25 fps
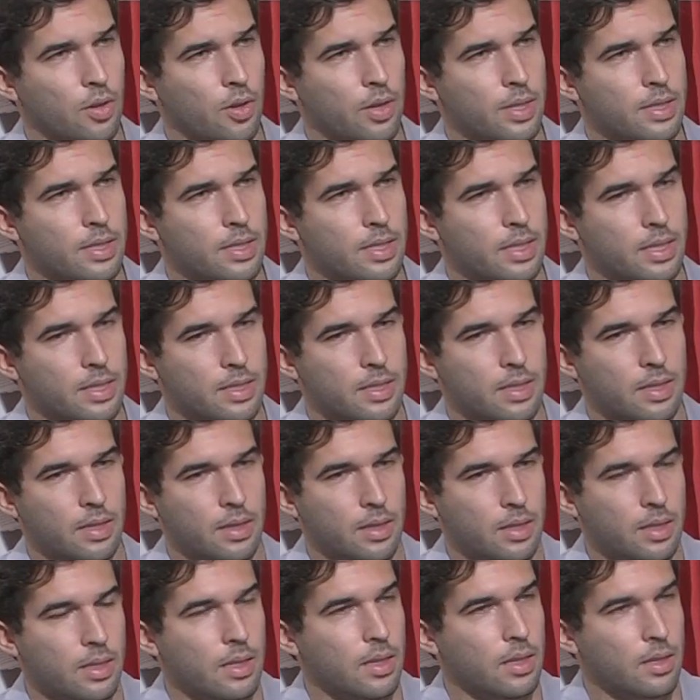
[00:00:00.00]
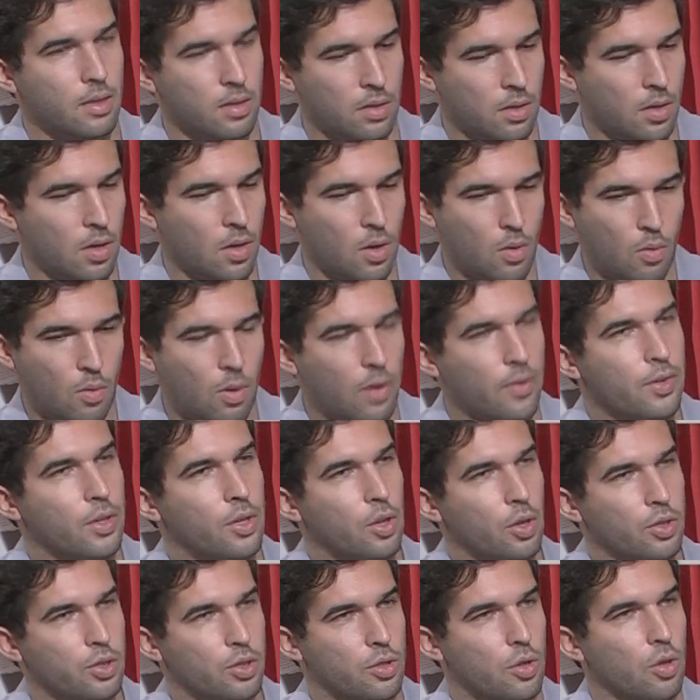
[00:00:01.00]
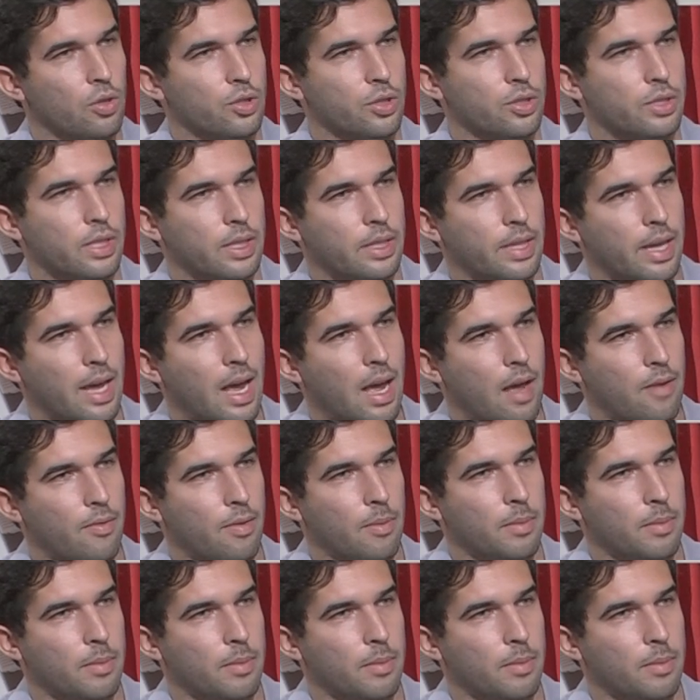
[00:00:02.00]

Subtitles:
it's one of the closest countries that they have.